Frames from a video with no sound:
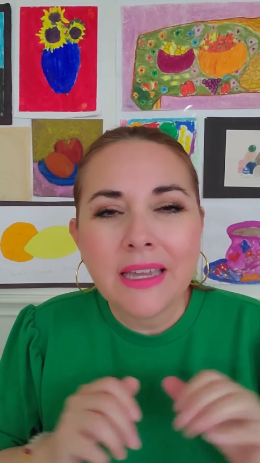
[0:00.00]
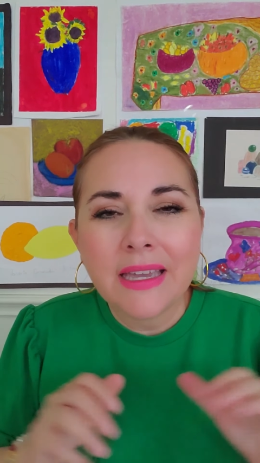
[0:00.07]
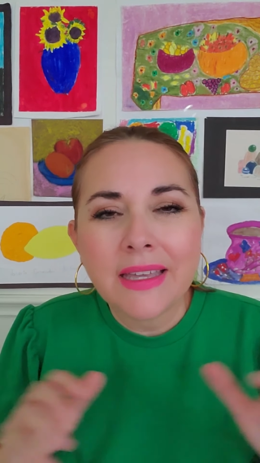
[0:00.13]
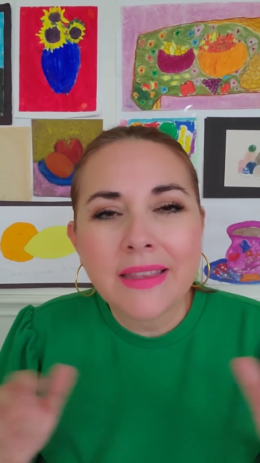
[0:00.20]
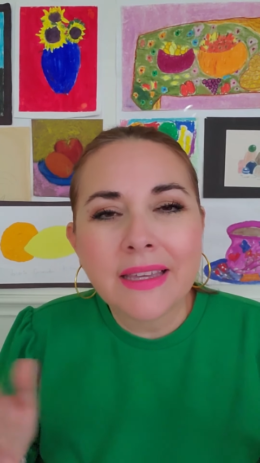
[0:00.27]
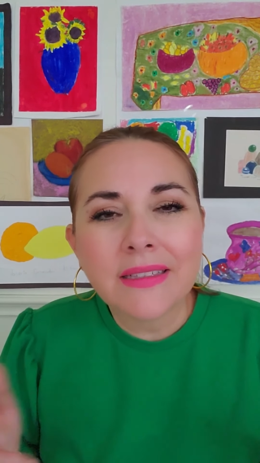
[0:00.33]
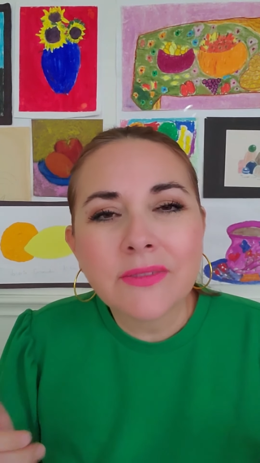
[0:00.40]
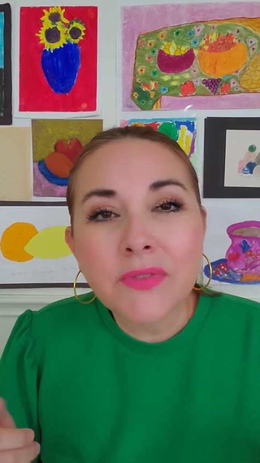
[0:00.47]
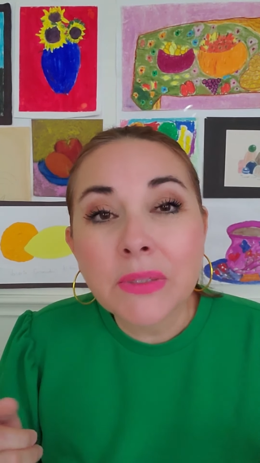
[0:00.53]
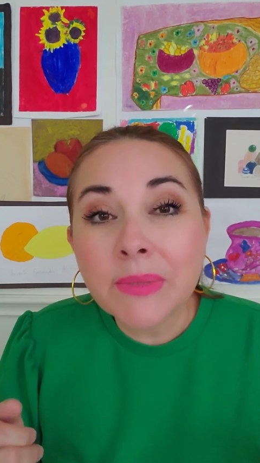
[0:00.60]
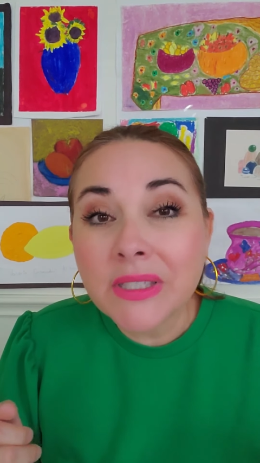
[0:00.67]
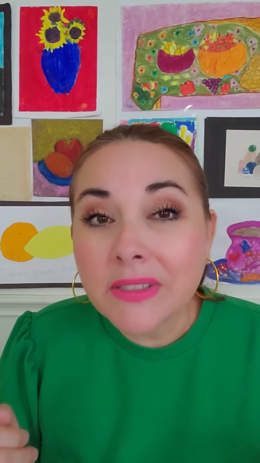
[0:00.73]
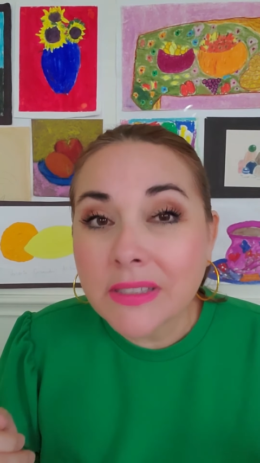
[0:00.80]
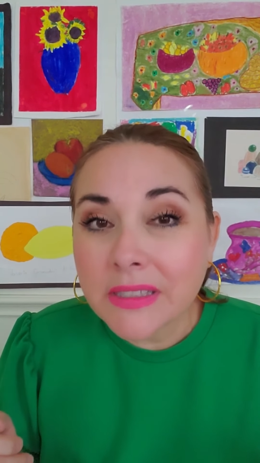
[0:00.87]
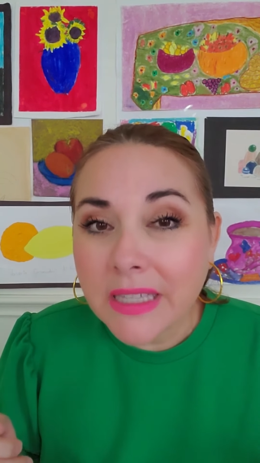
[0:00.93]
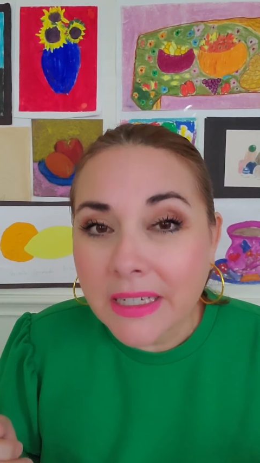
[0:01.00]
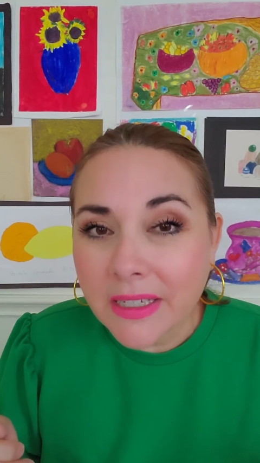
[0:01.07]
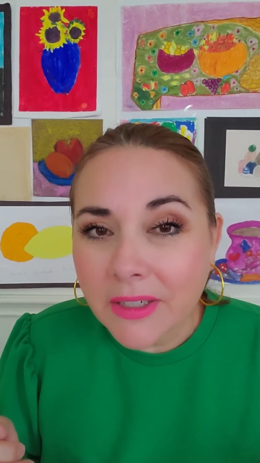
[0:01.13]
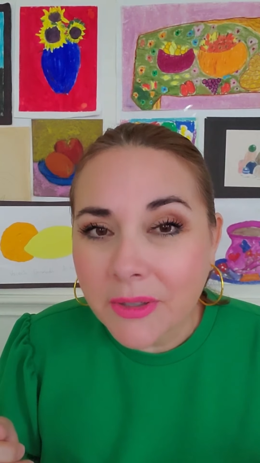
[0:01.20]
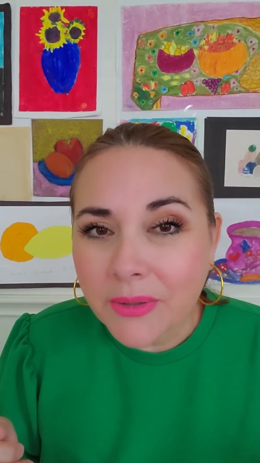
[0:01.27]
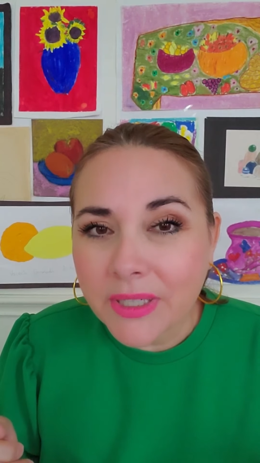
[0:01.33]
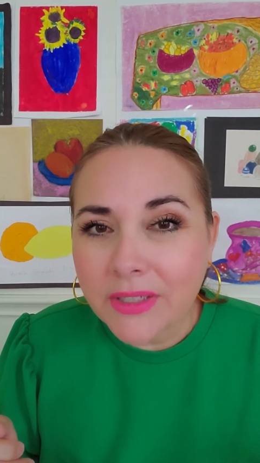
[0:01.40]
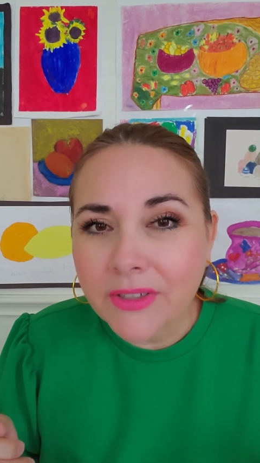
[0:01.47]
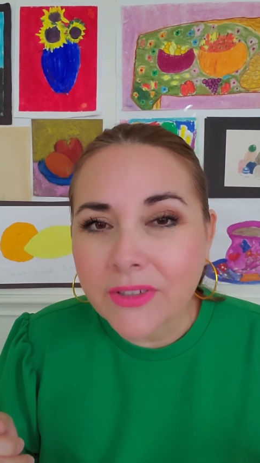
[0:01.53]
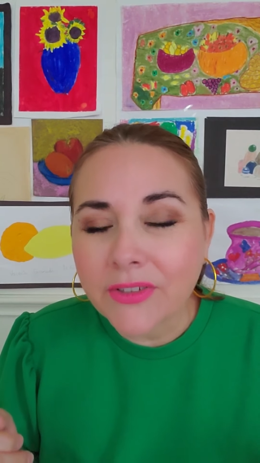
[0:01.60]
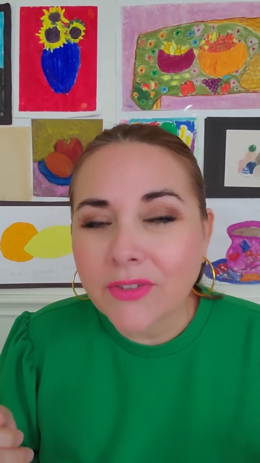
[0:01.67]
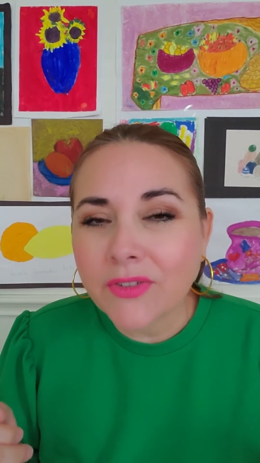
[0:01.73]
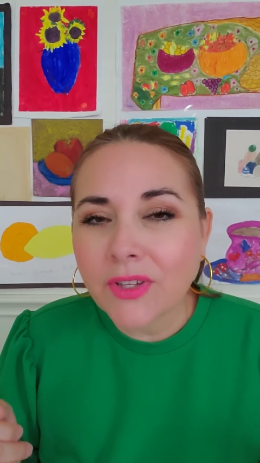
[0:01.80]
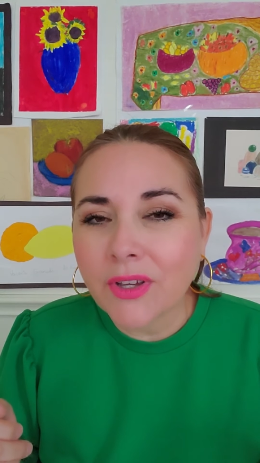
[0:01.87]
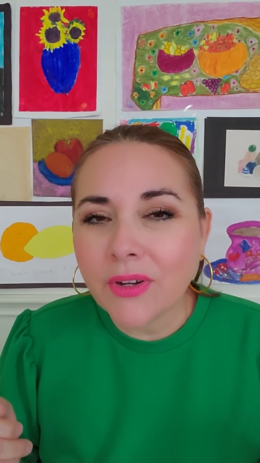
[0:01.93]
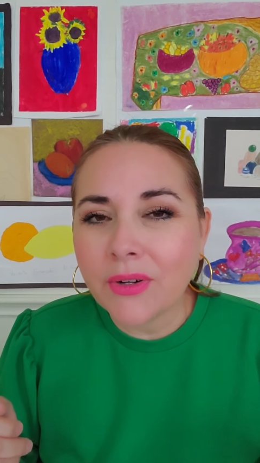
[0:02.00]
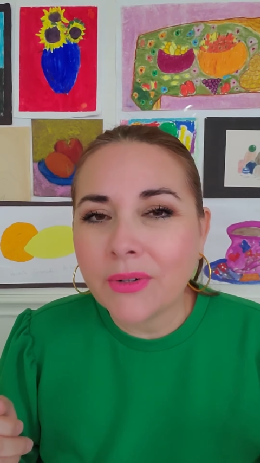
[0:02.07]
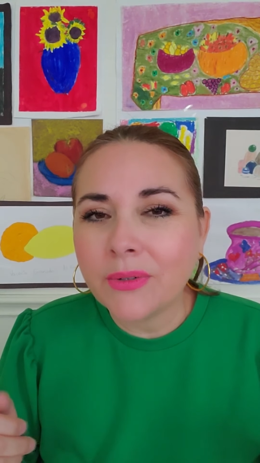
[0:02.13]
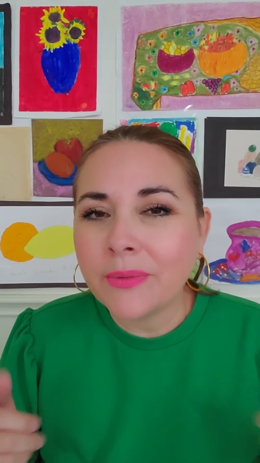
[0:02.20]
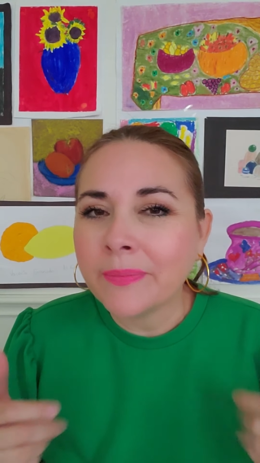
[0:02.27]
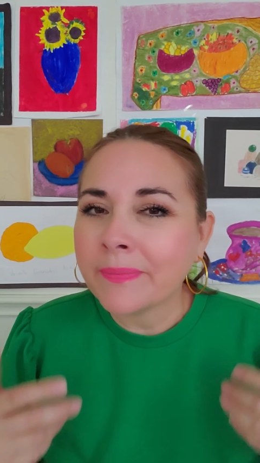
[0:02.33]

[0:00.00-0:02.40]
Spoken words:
And that's from a second grader. So